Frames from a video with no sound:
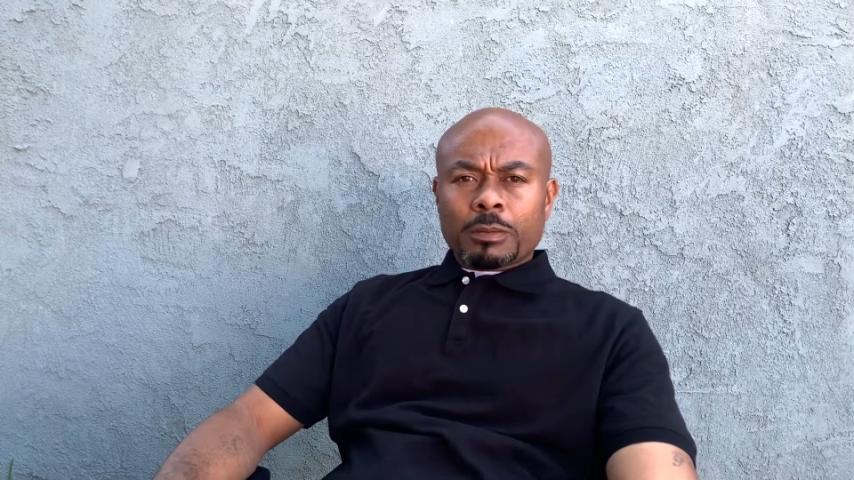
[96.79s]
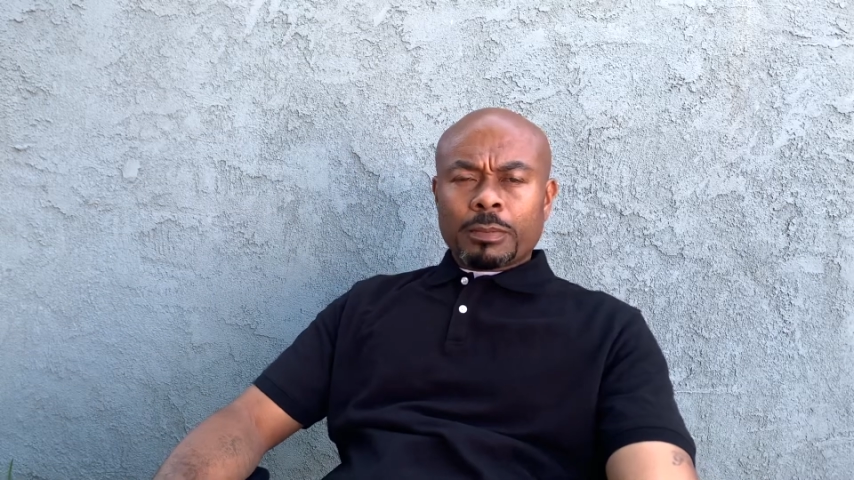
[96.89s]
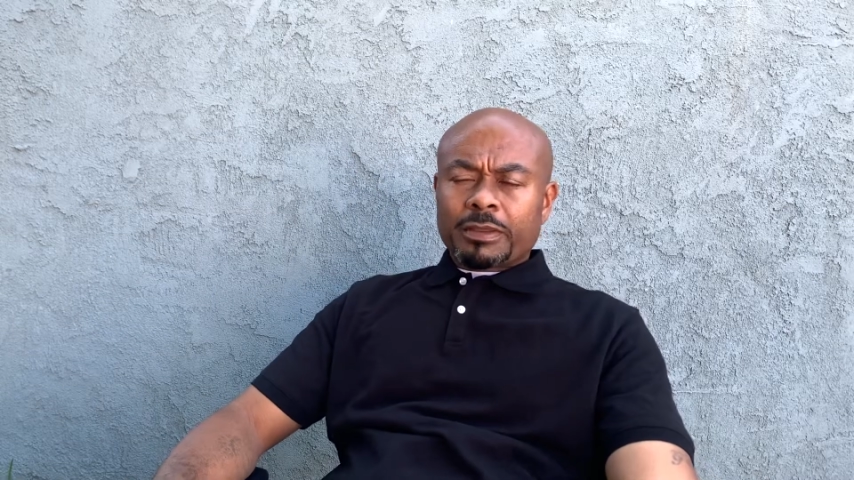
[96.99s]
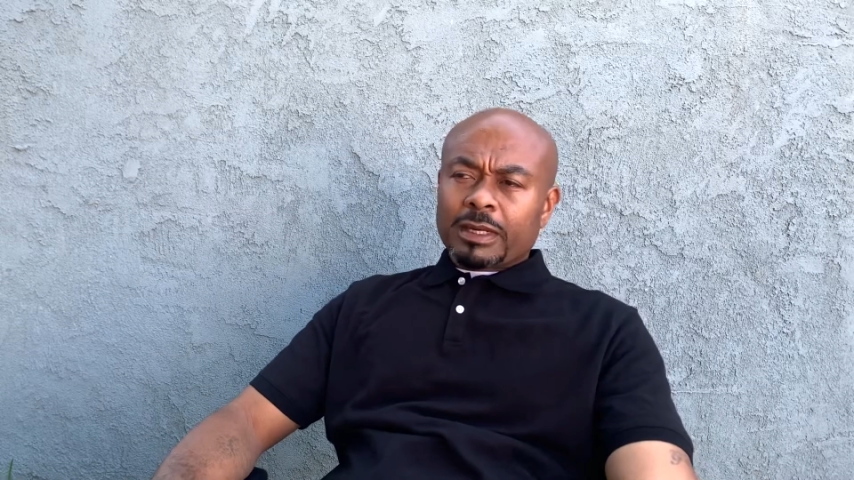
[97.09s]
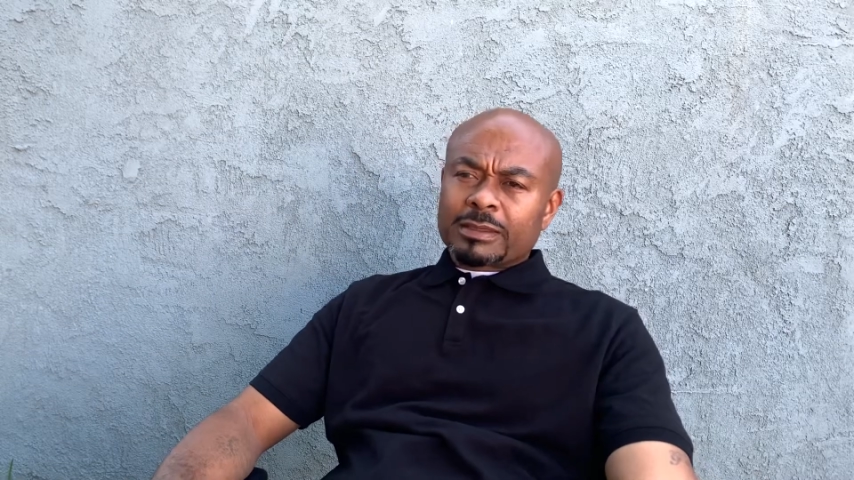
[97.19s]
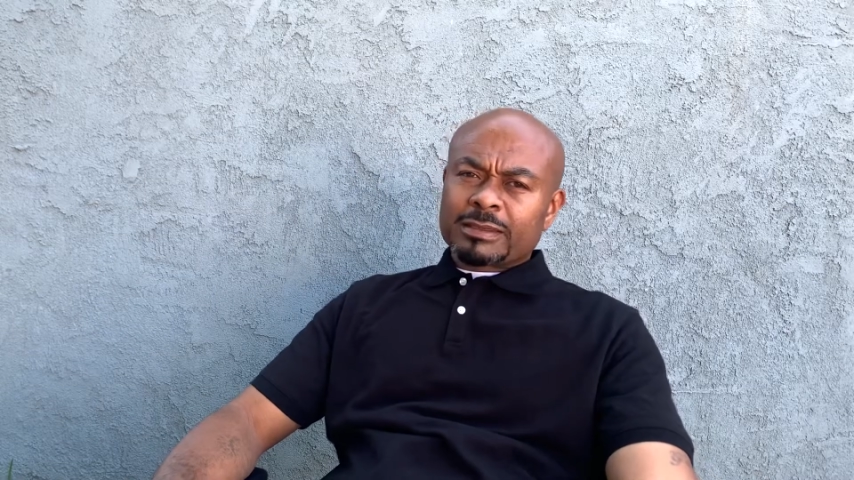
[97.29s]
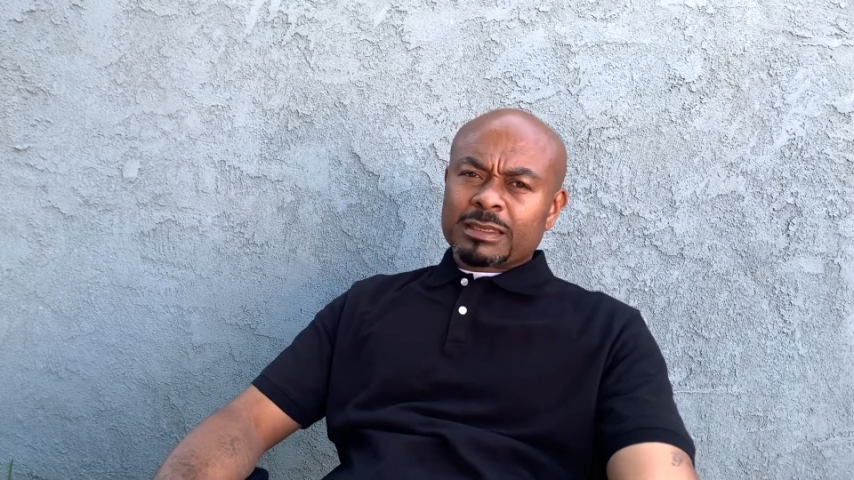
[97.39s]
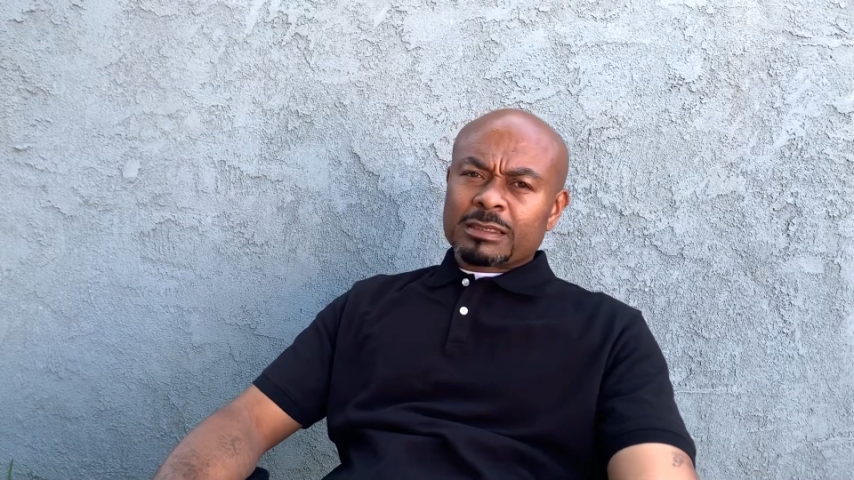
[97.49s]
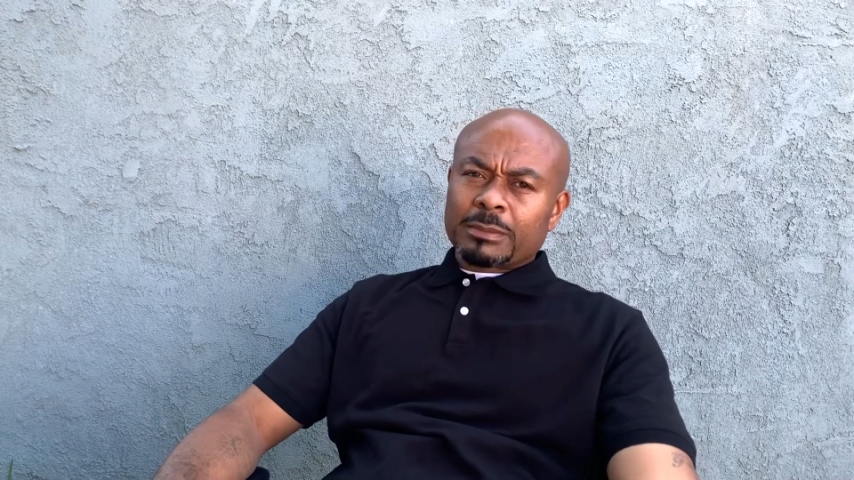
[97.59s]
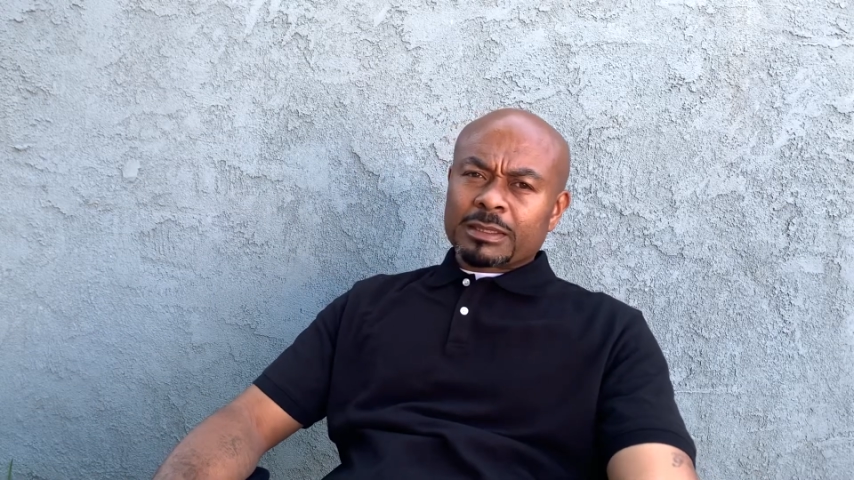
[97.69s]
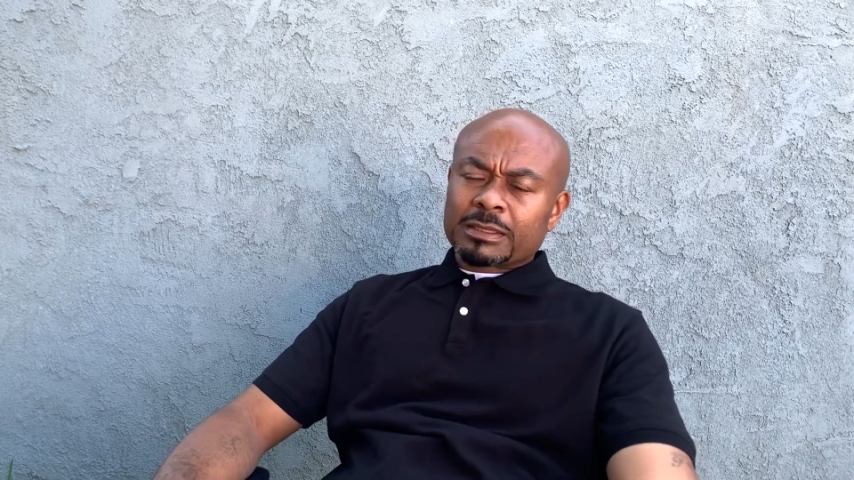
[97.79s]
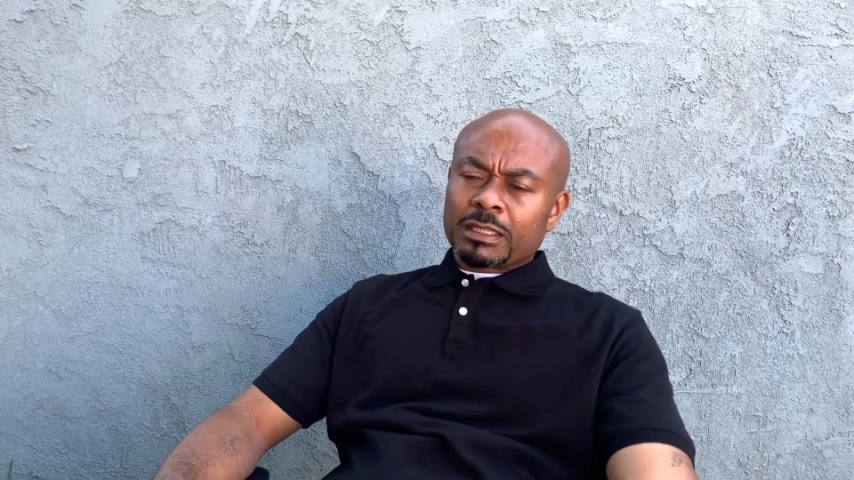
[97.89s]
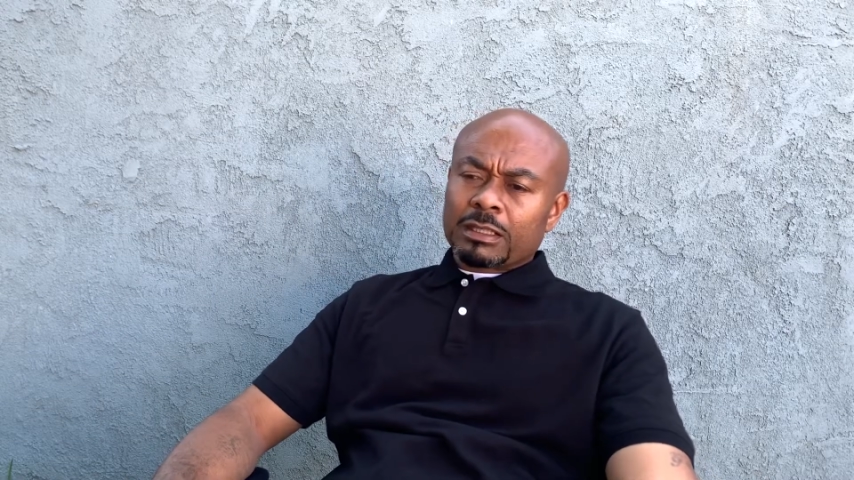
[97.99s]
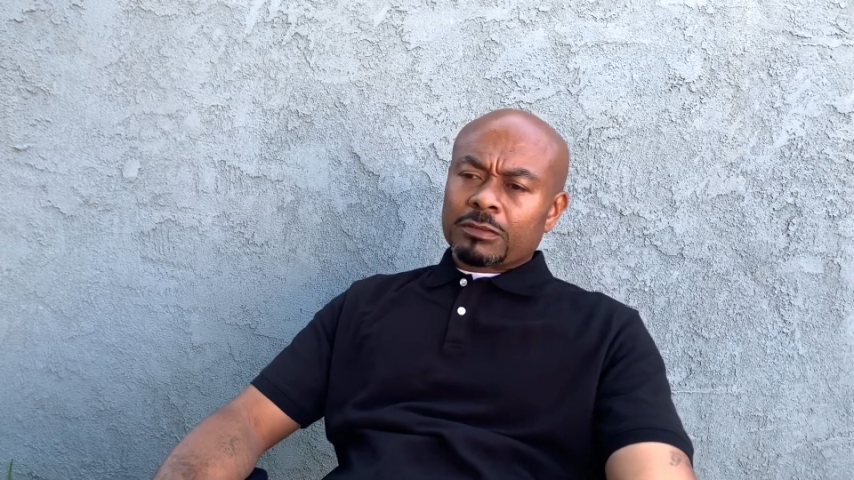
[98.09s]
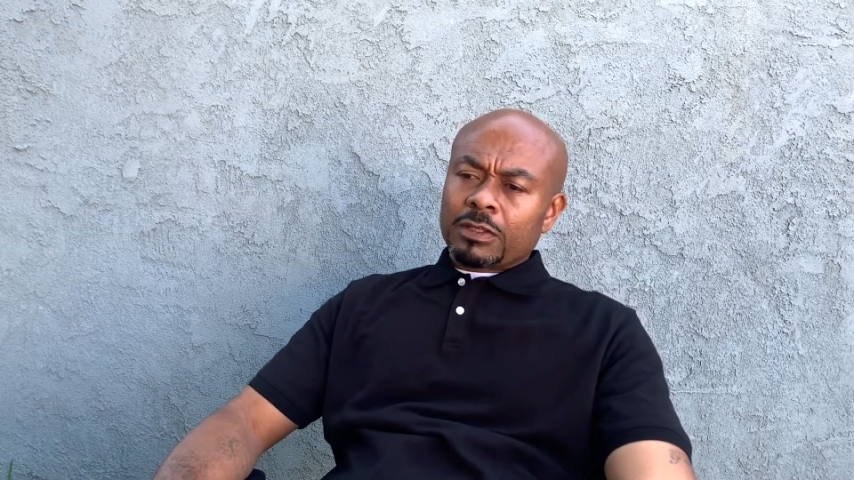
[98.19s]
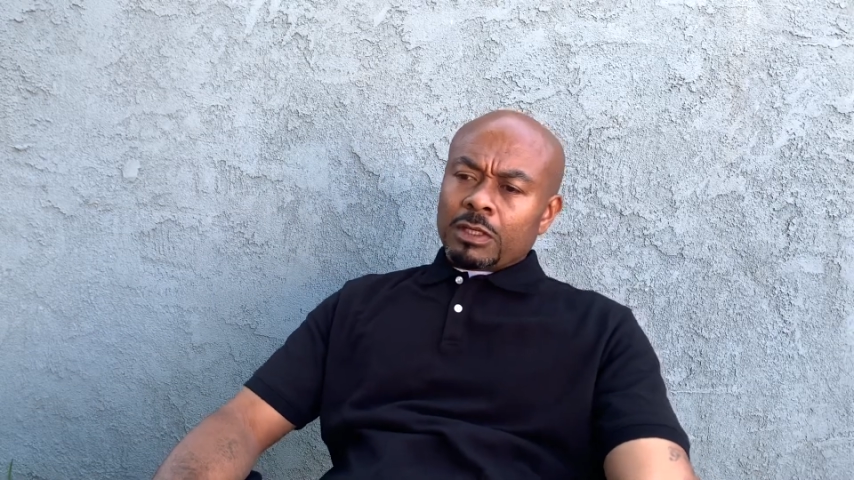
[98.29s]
But then I said to myself,